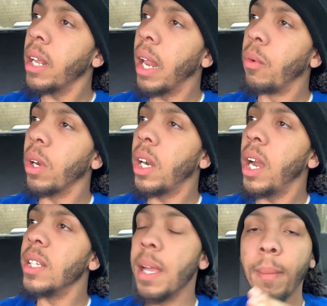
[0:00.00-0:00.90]
like we Cuz
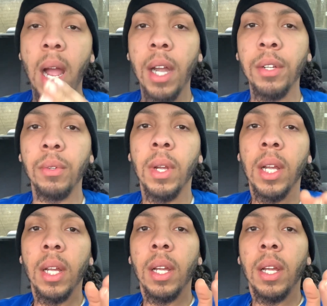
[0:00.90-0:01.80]
cousins, Mind you,
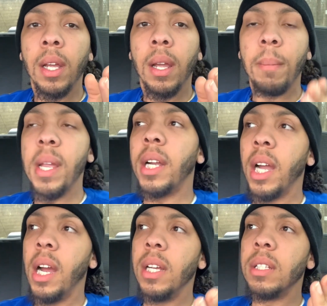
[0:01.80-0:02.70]
me and
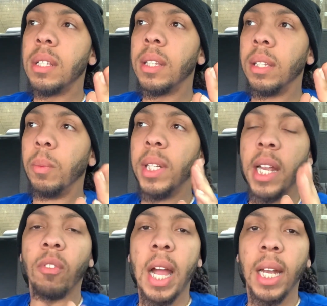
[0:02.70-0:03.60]
Cuz, we did
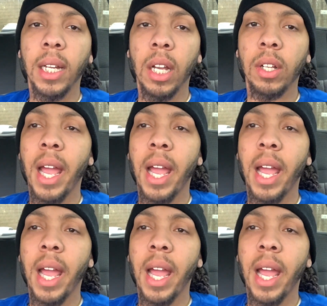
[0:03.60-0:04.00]
not ride together.